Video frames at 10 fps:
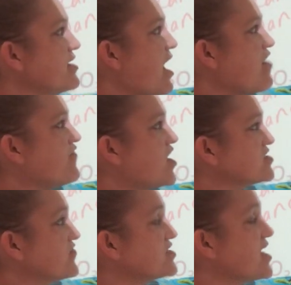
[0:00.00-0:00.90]
Now
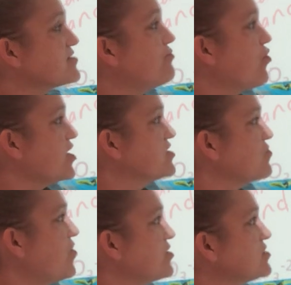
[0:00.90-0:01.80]
phosphorus has more.
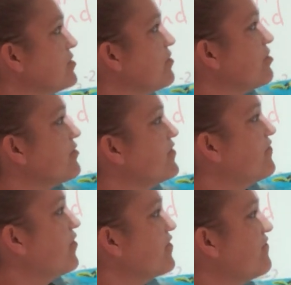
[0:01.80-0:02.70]
He's 1, 2, 3,
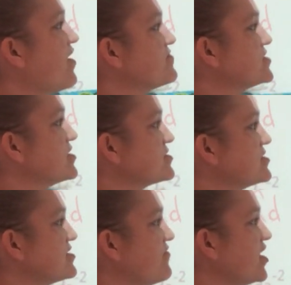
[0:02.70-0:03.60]
4, 5, 6,
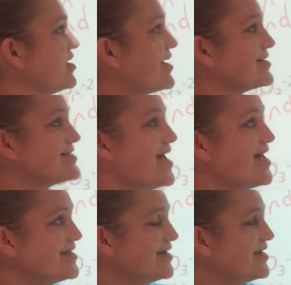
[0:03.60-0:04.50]
7, 8, 9,
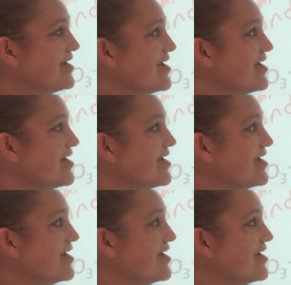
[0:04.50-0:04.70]
10.